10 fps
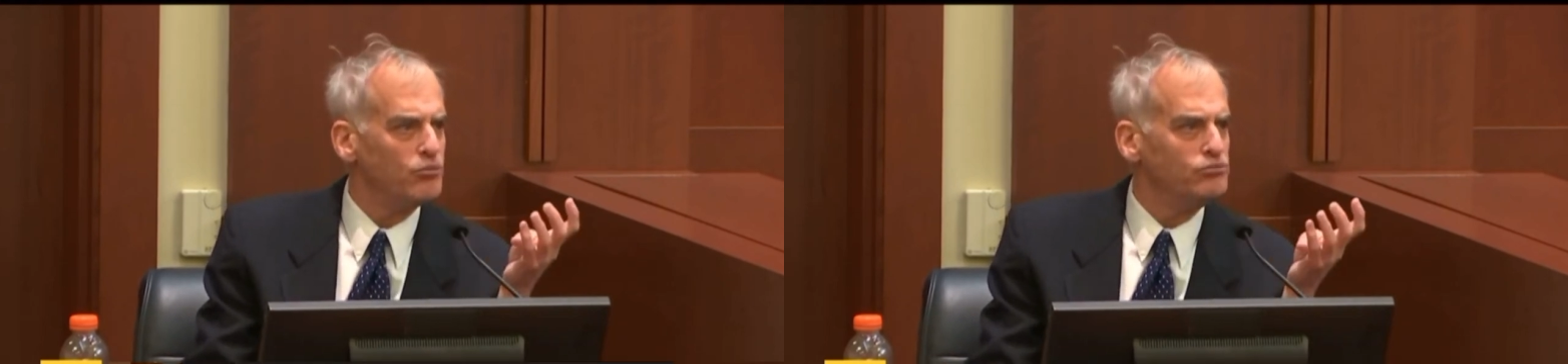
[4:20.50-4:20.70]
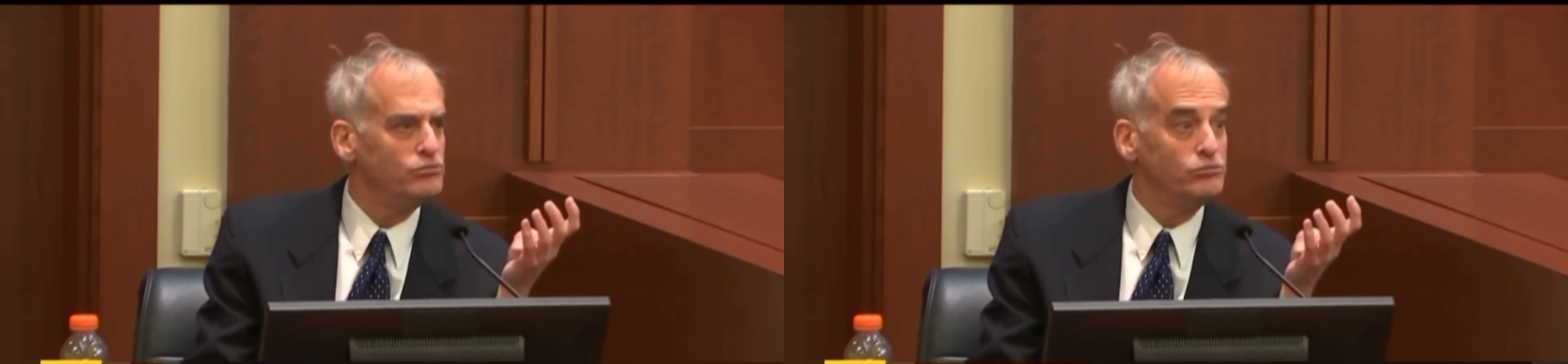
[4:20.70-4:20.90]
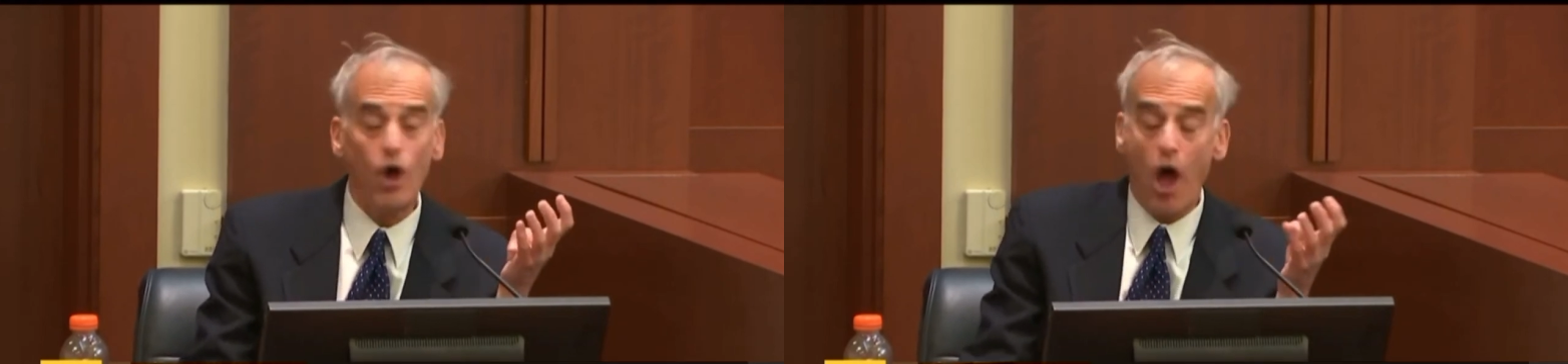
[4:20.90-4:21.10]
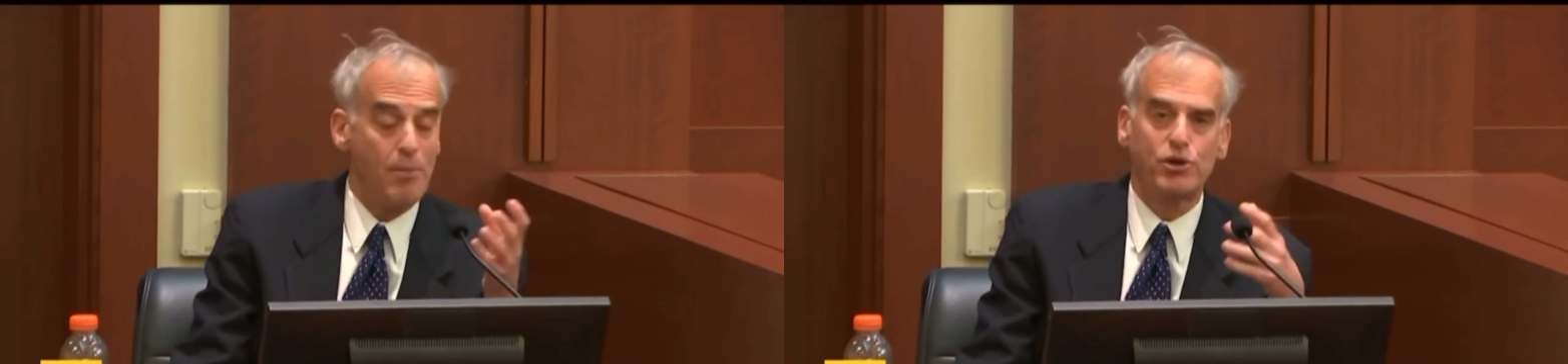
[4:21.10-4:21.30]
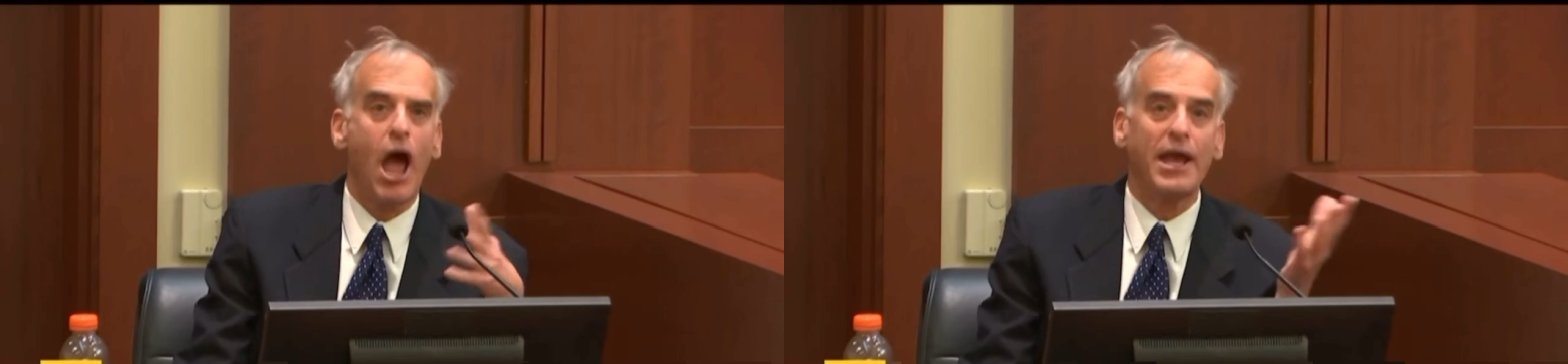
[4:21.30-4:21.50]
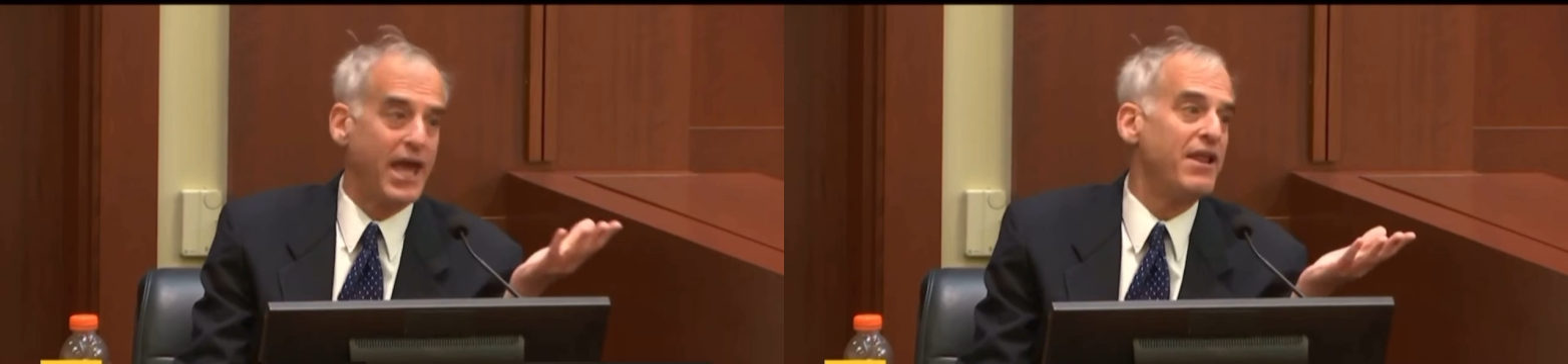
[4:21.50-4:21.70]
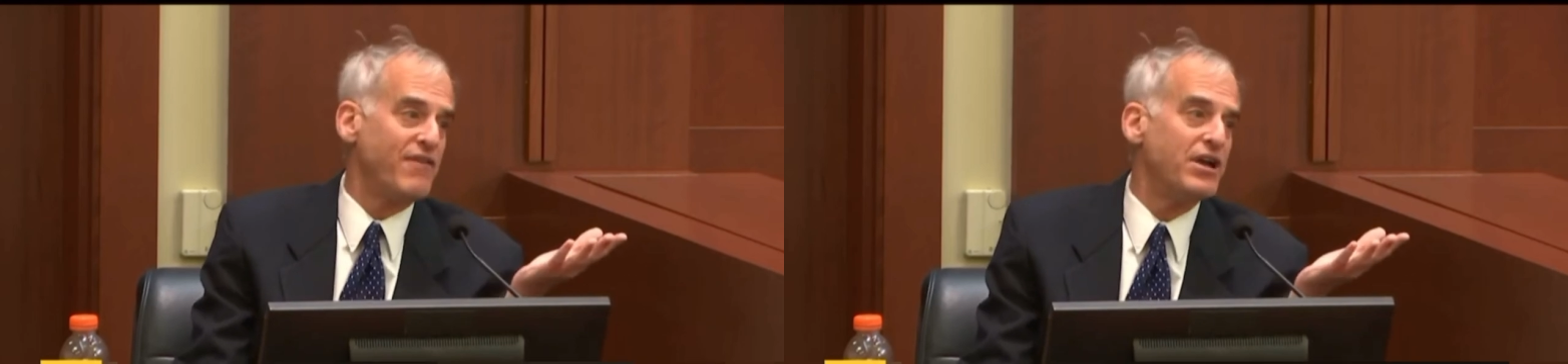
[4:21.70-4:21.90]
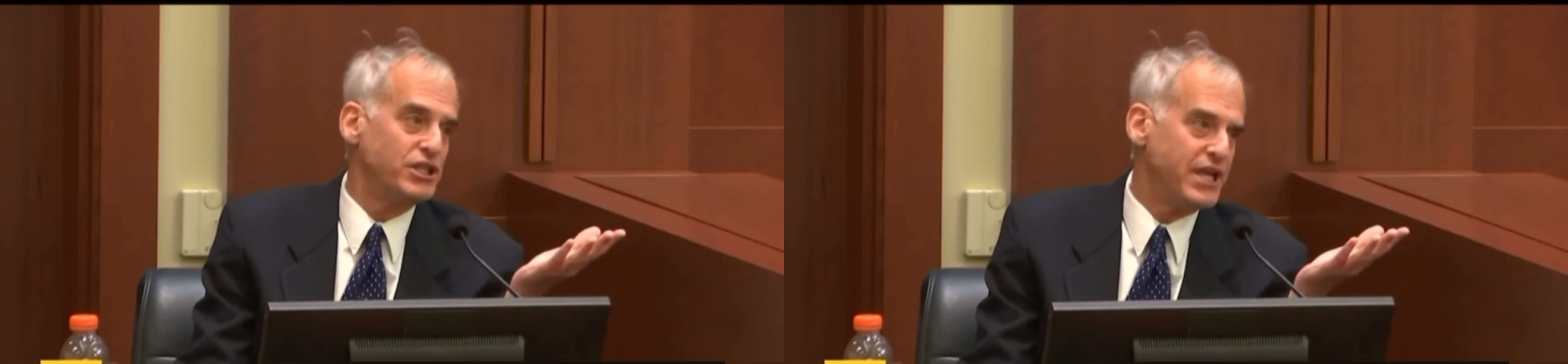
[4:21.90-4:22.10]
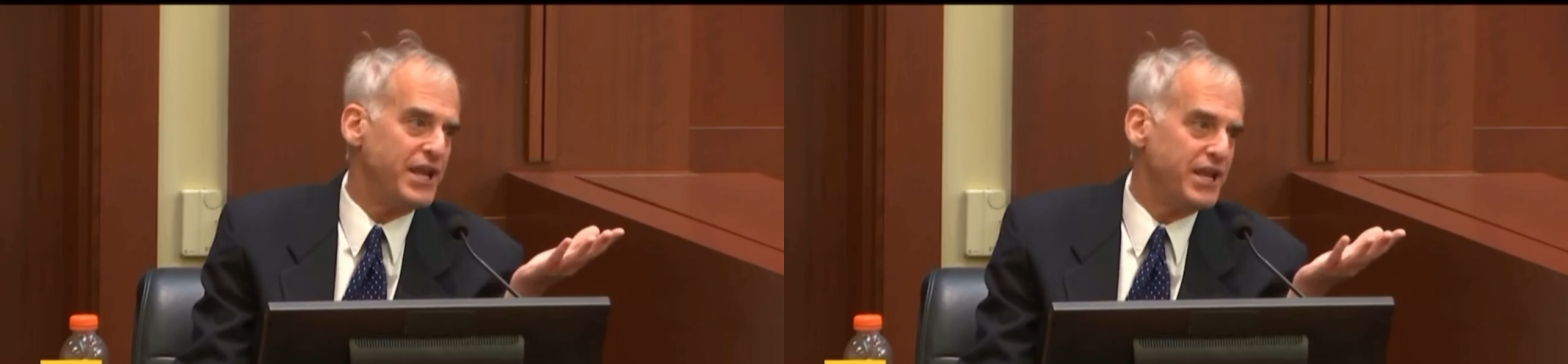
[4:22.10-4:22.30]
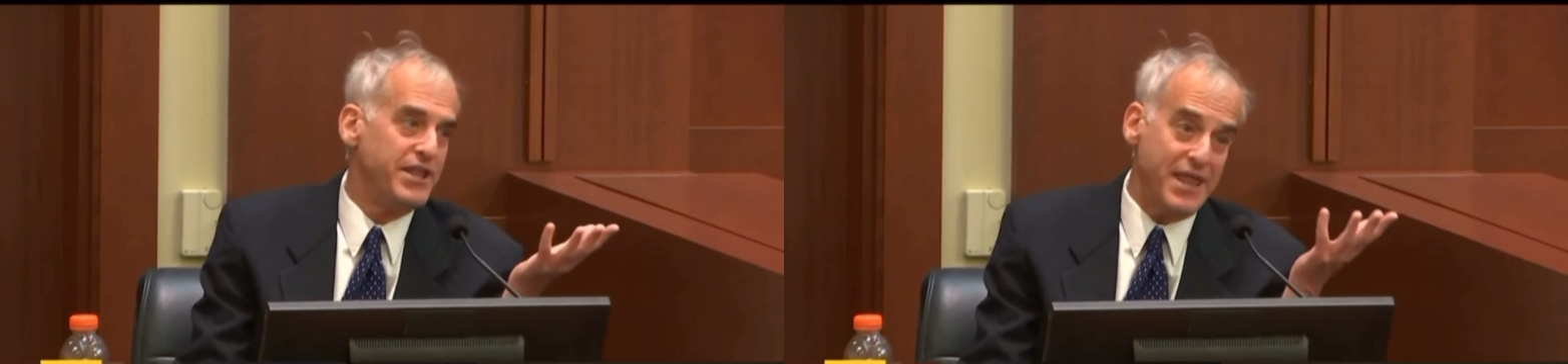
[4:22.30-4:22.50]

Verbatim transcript: No, I'm sure. Again, if I said it in that,